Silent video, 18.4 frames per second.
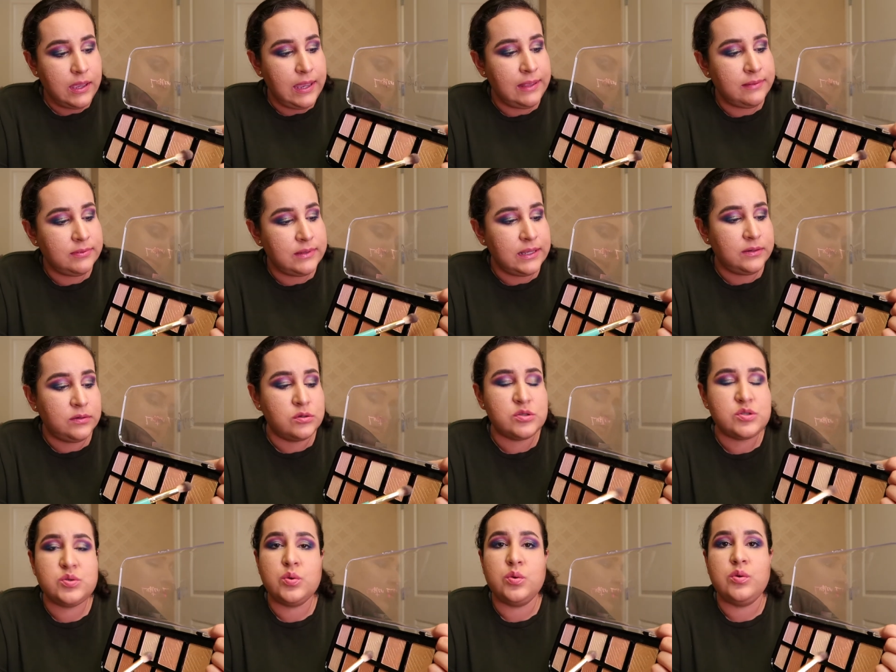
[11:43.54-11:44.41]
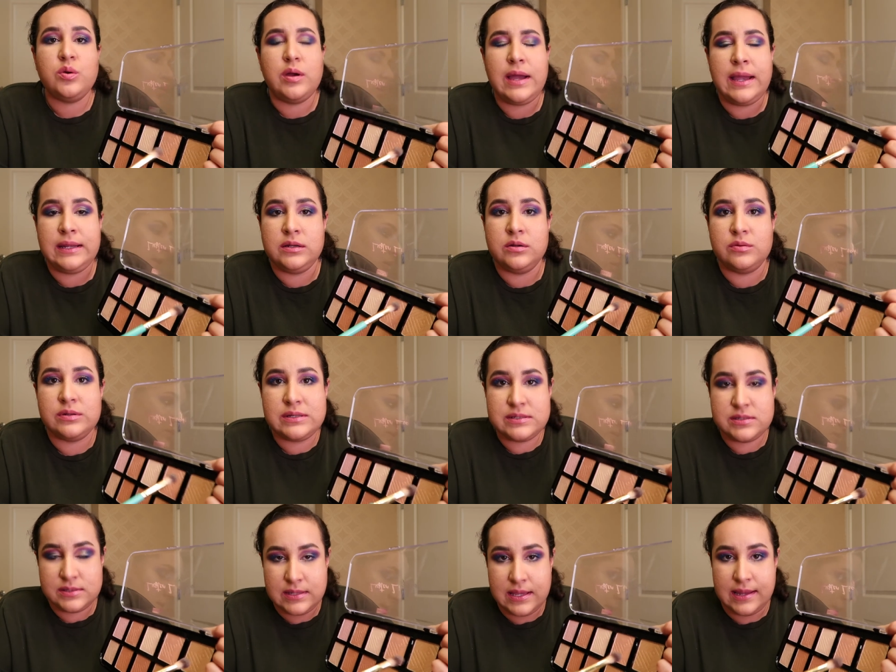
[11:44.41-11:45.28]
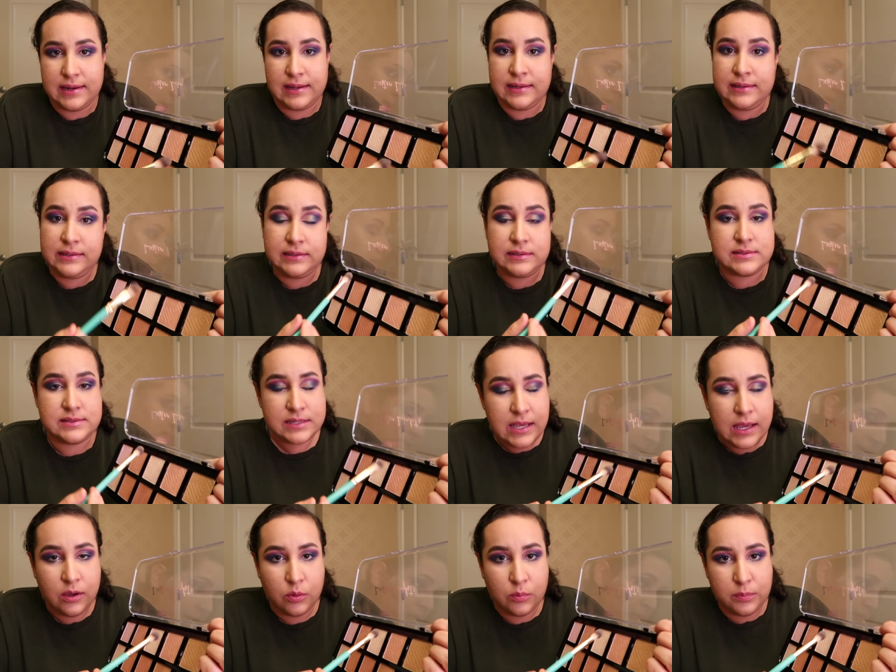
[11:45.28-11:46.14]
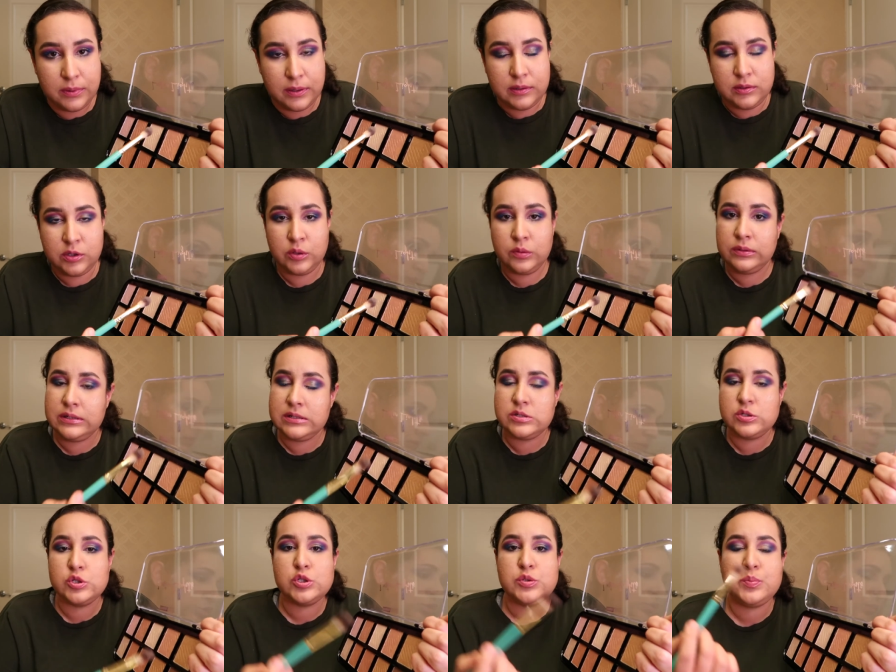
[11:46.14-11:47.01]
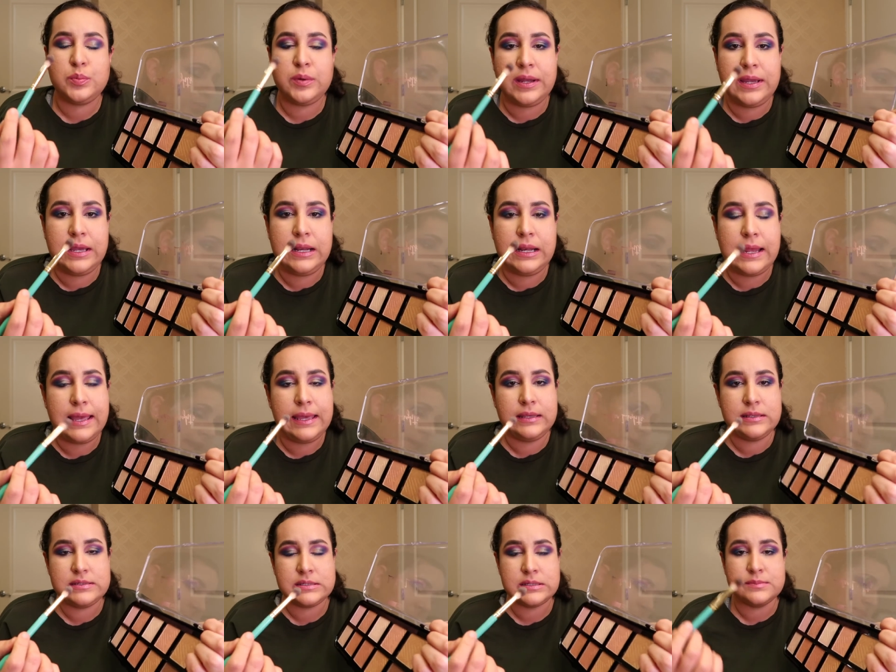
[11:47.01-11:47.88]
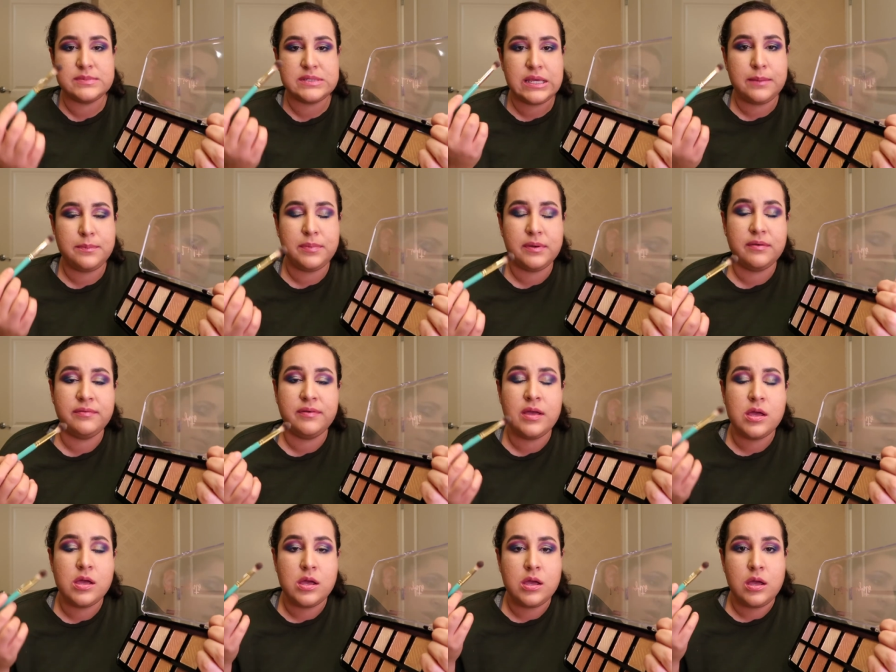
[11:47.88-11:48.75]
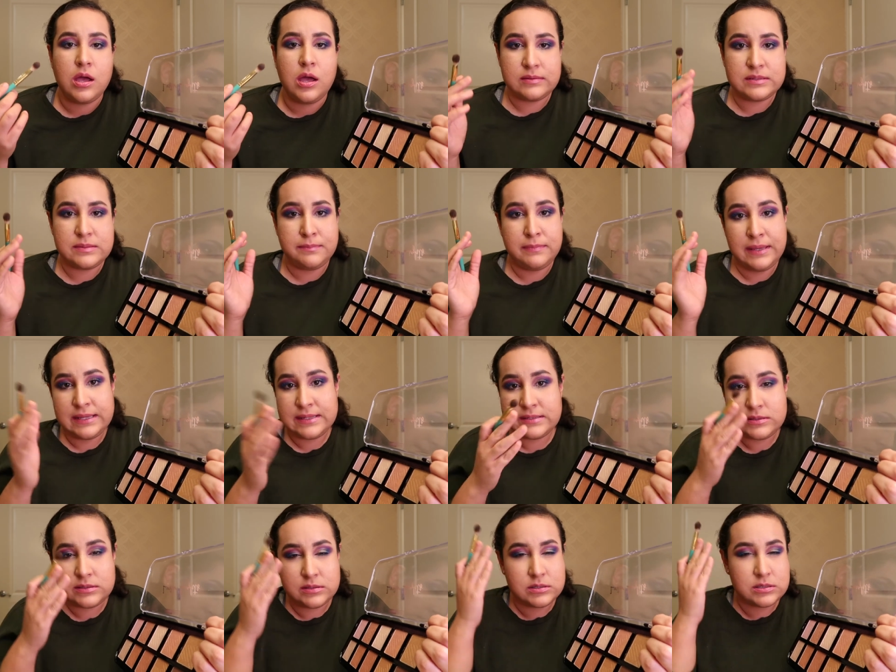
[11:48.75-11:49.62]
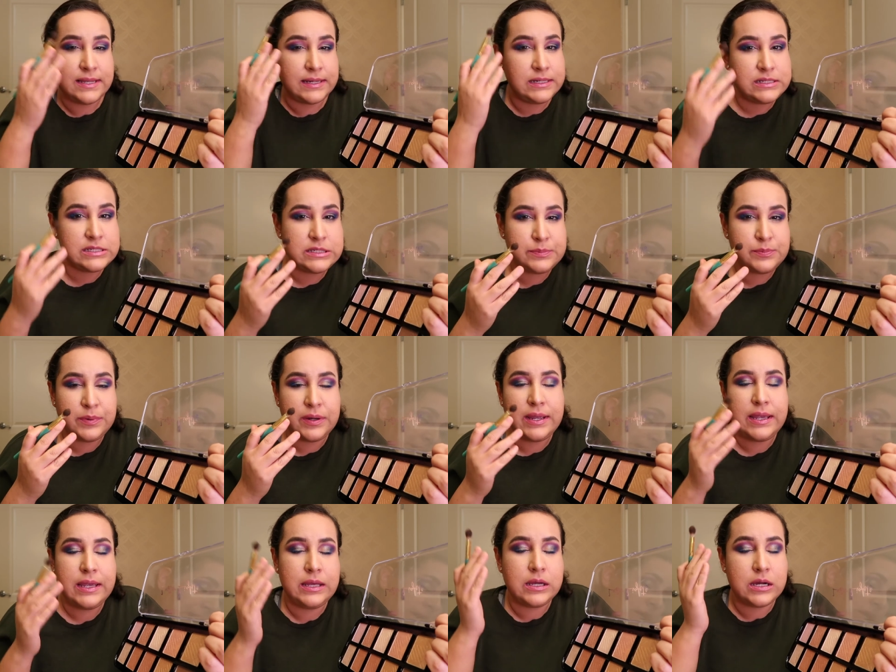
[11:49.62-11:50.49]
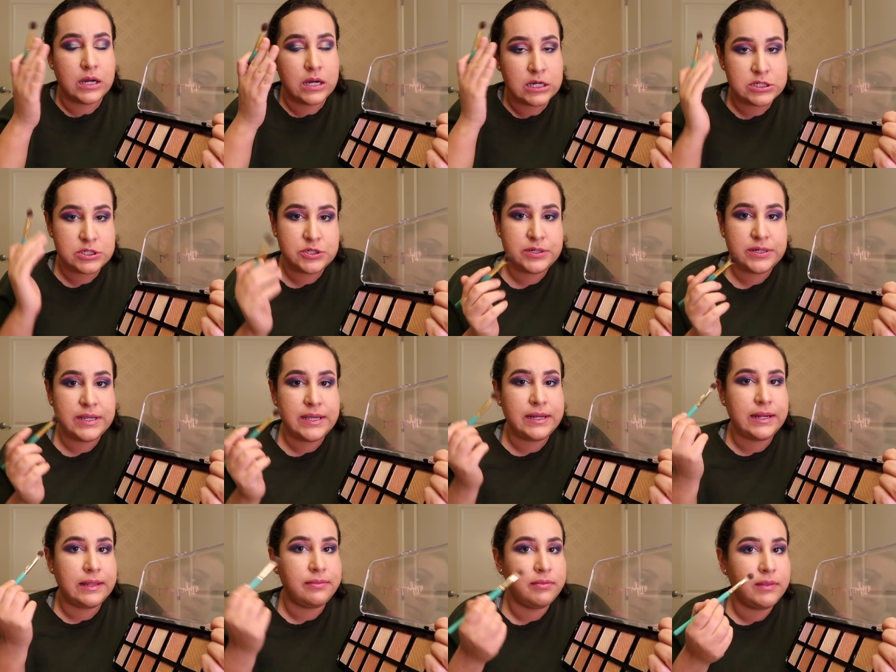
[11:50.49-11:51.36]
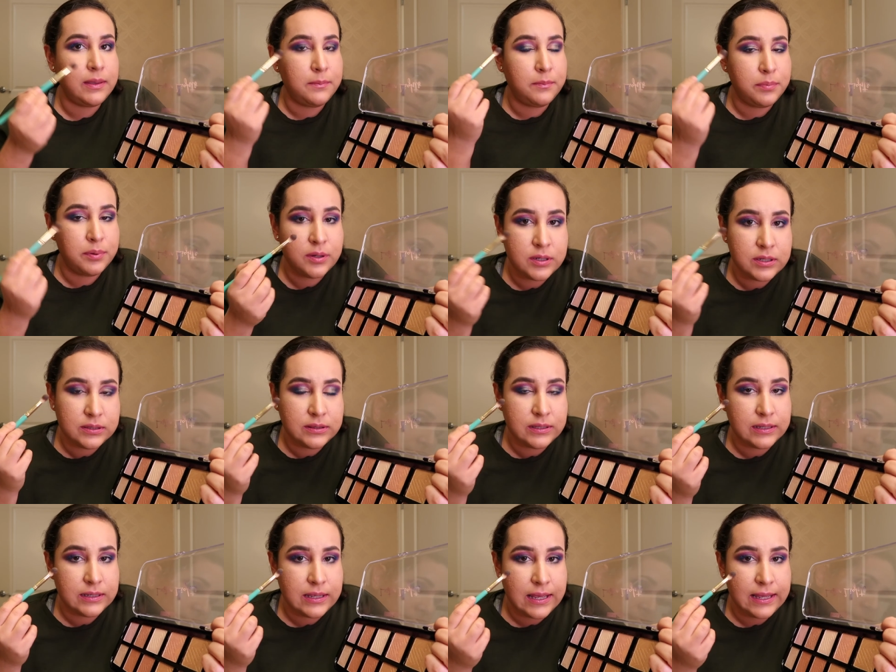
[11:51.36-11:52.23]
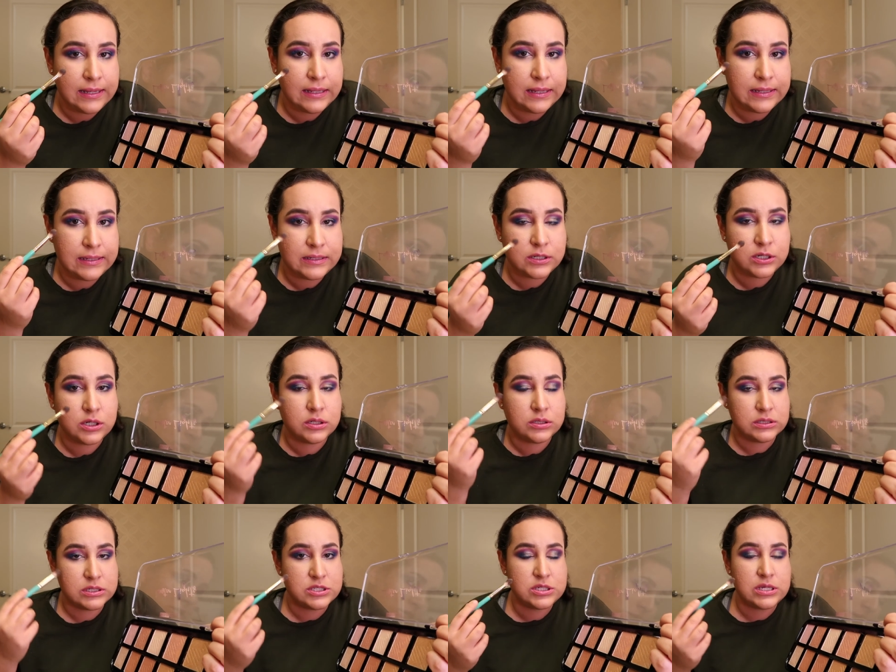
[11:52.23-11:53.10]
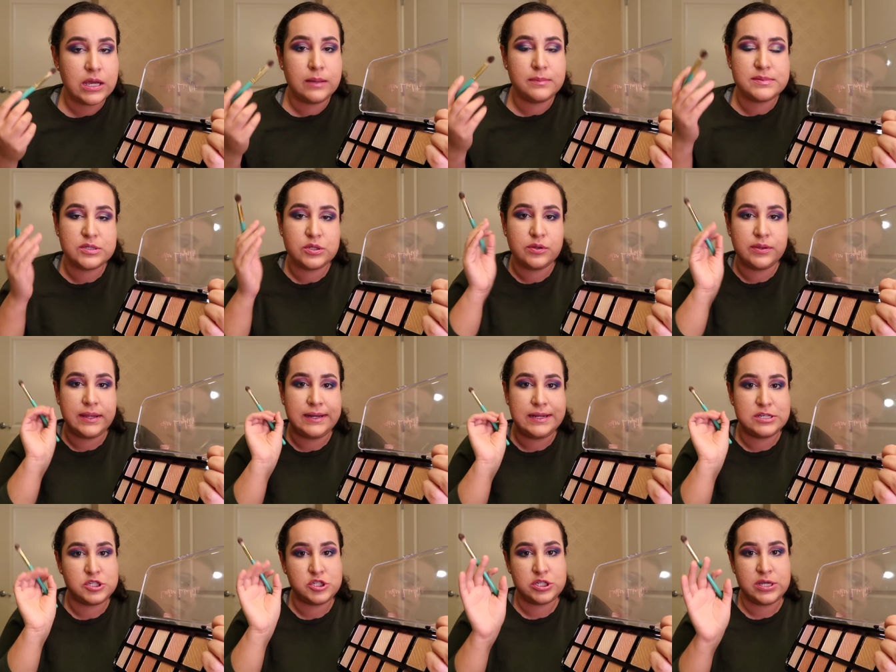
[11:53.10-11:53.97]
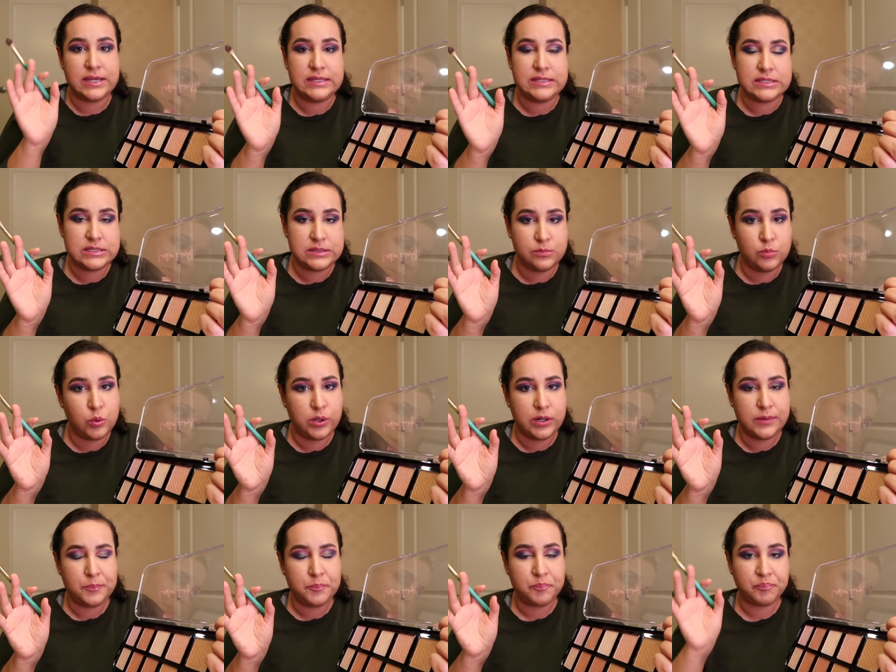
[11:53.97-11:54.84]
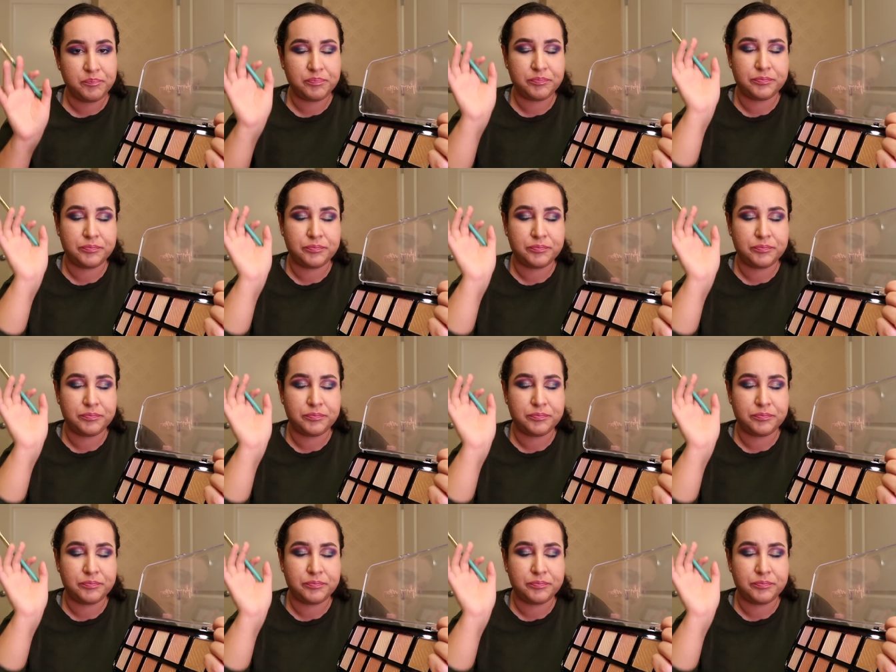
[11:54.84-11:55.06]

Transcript: And then also I noticed that it needs help. You need to spray like some type of mist setting spray under it and then put the highlighter on the top so that it shines more,